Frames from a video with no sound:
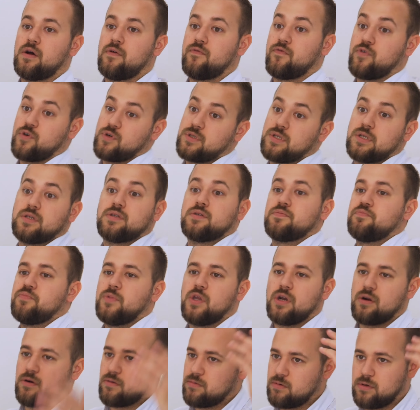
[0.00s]
versus,
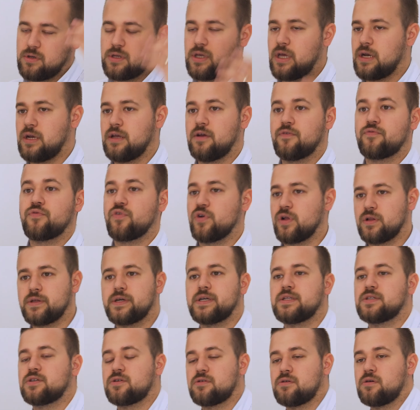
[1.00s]
getting a
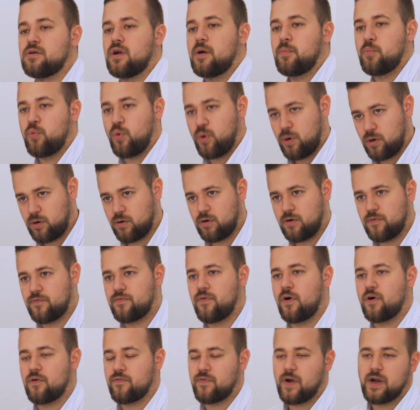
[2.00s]
freelancer on
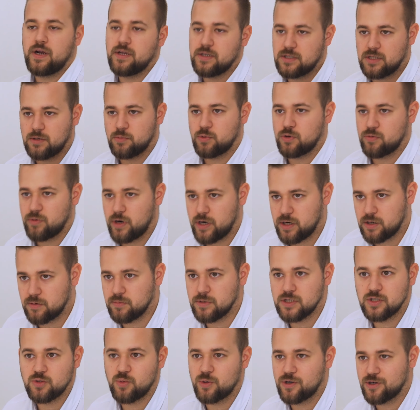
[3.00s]
Upwork or finding someone
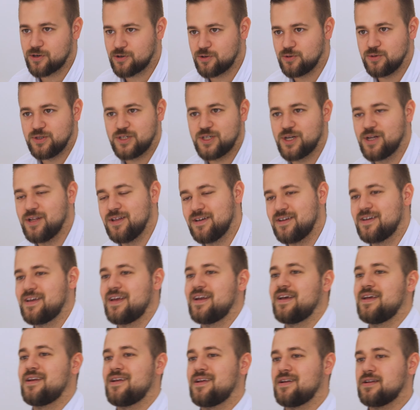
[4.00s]
random on Twitter who's showing
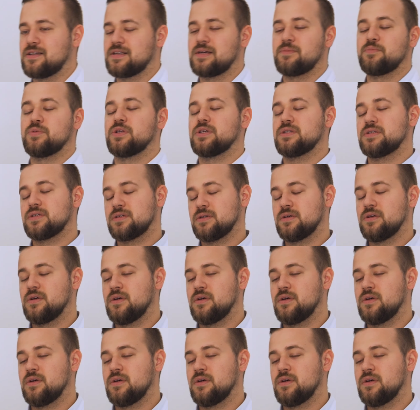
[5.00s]
an 8N templates.